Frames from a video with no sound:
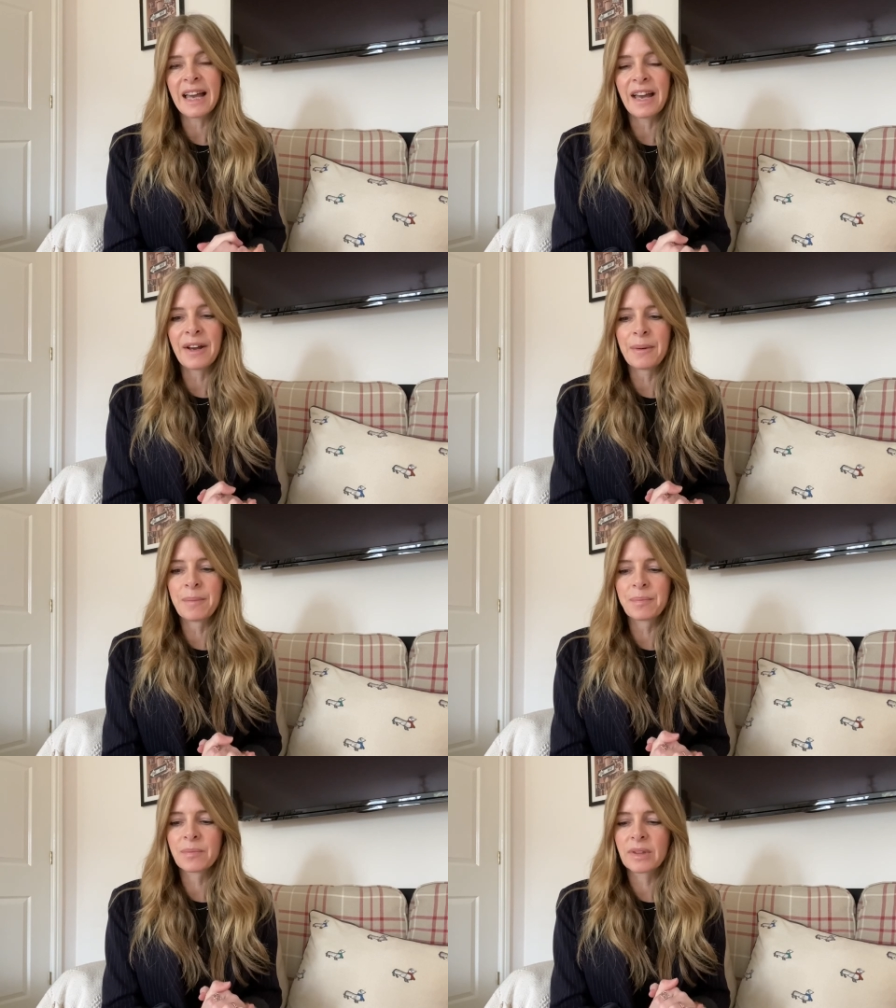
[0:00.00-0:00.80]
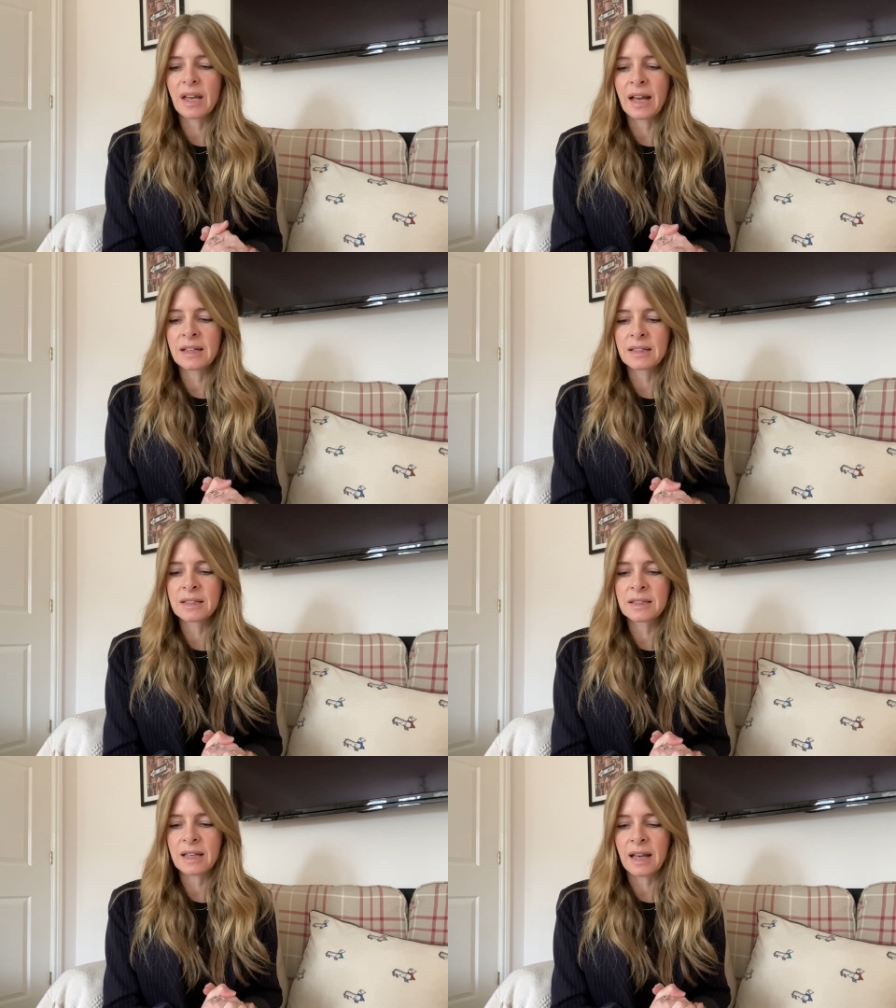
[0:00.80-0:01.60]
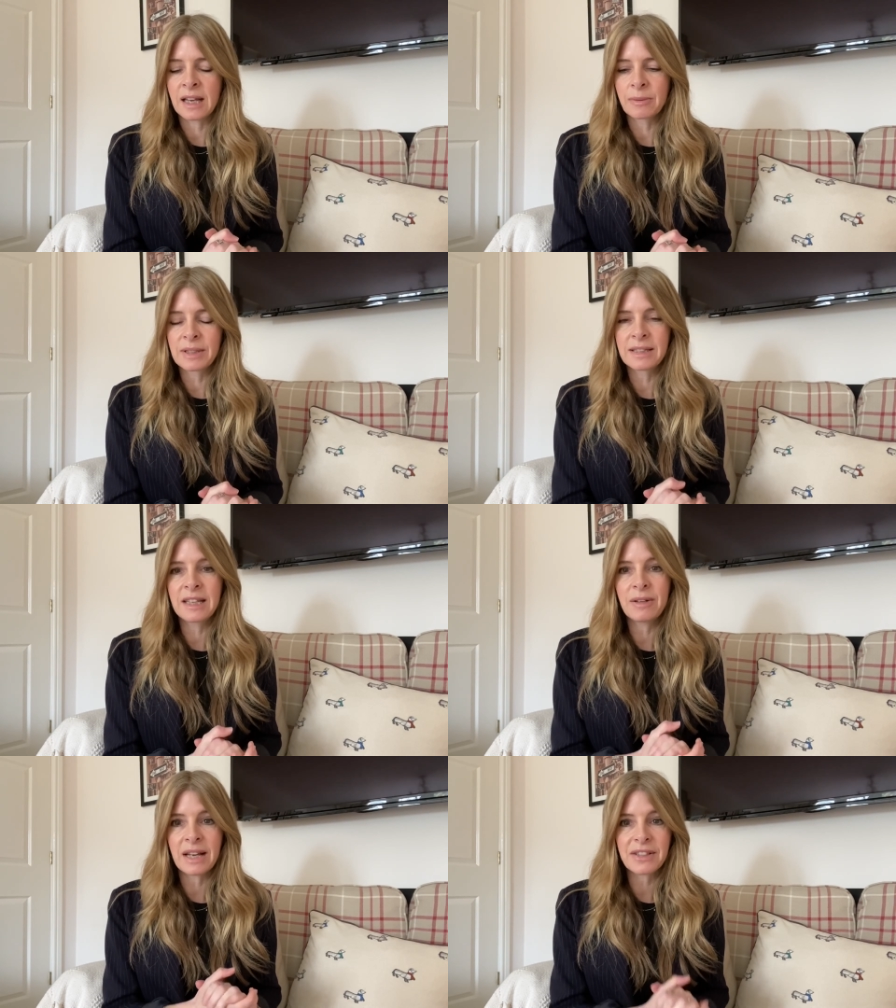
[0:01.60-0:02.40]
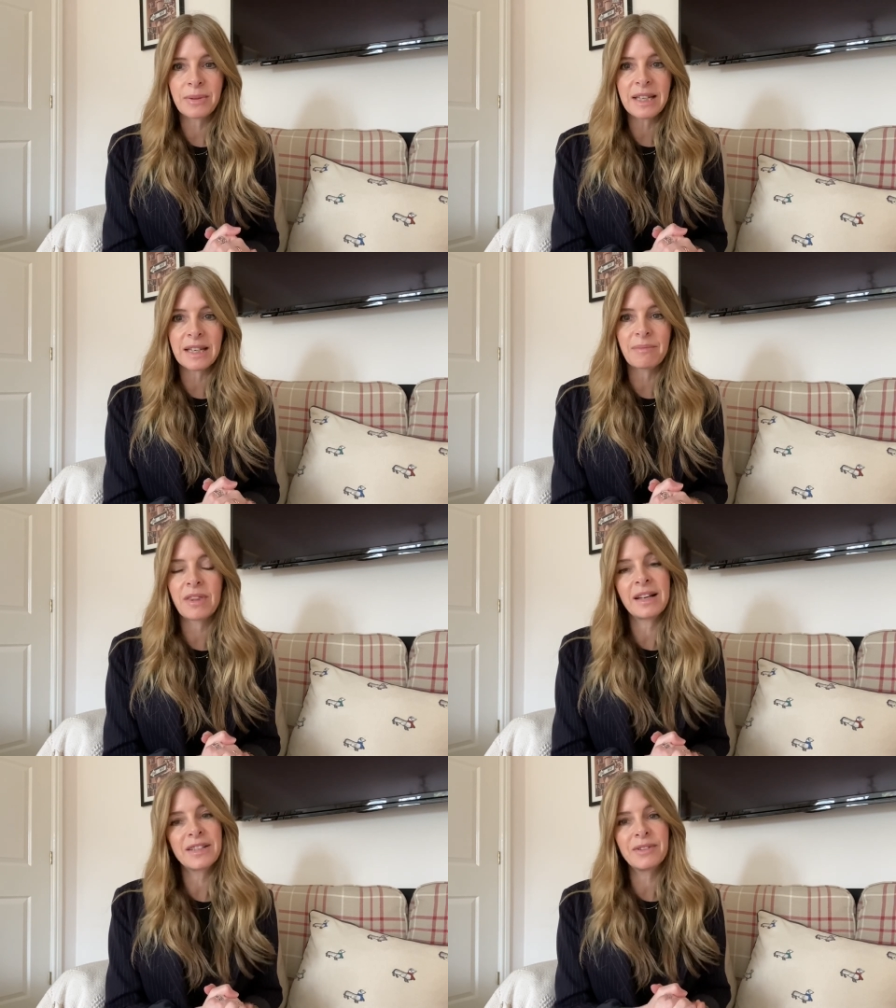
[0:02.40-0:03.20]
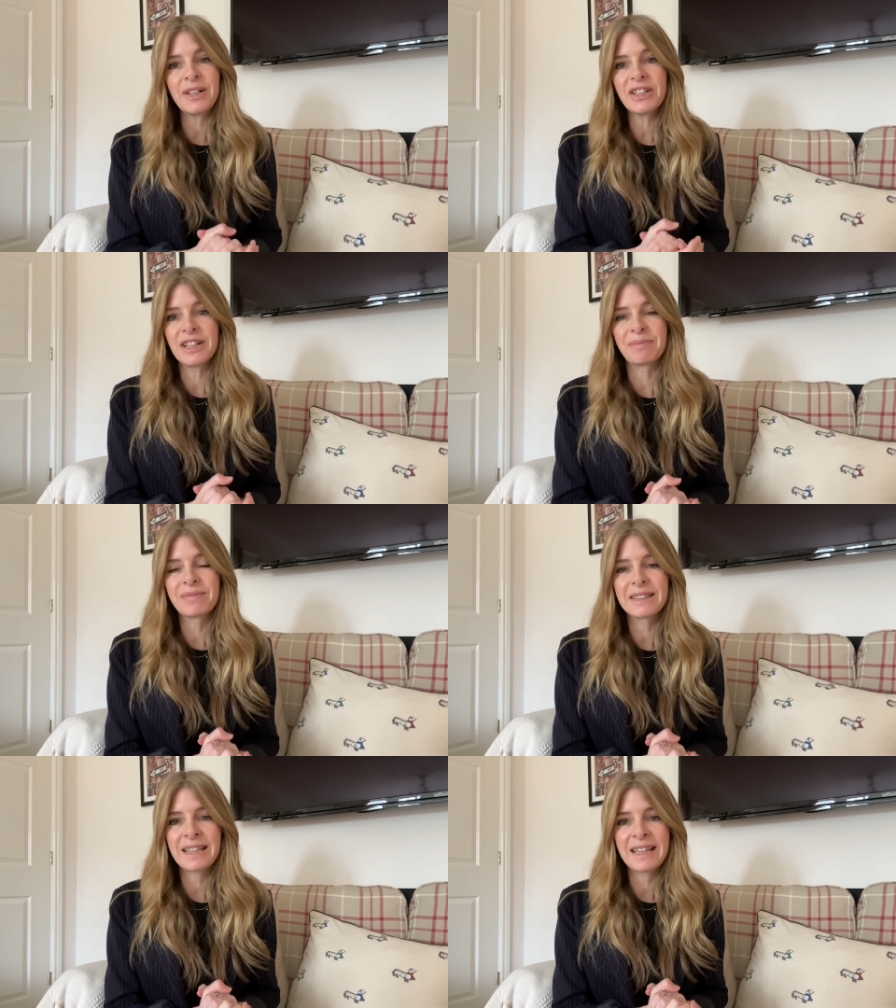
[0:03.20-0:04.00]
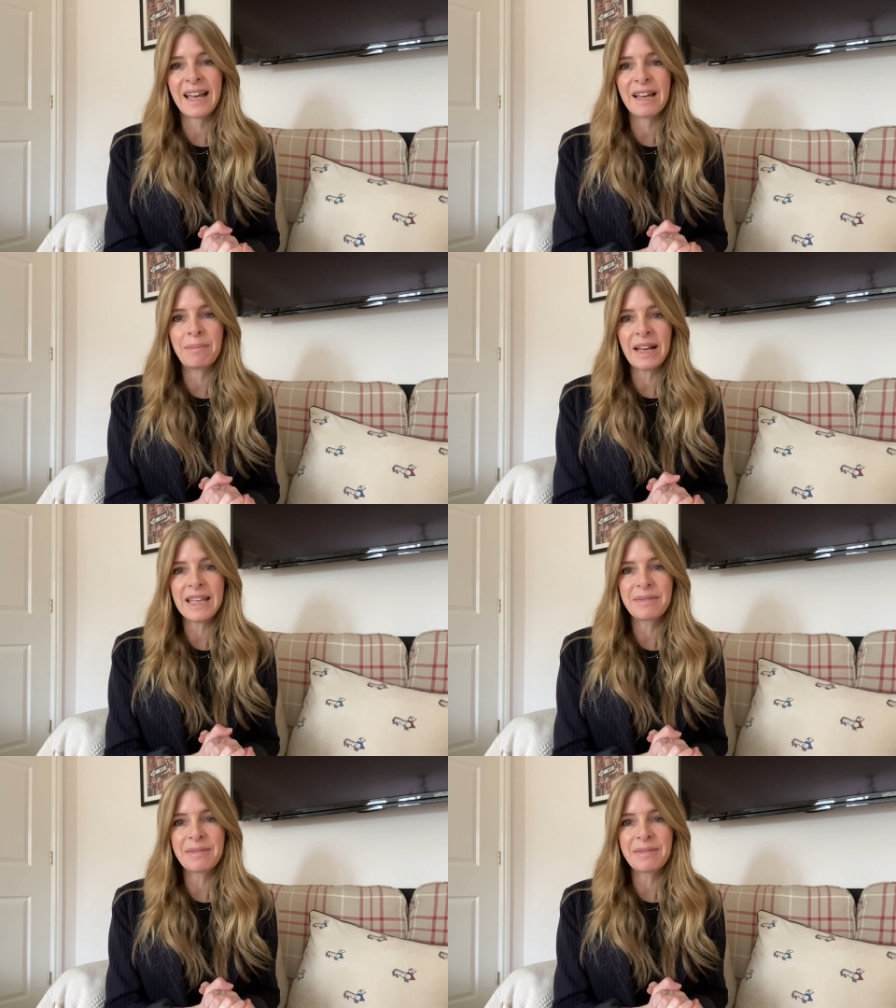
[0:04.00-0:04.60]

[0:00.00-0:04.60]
And I will see you next week. Thanks for watching. Take care. Bye.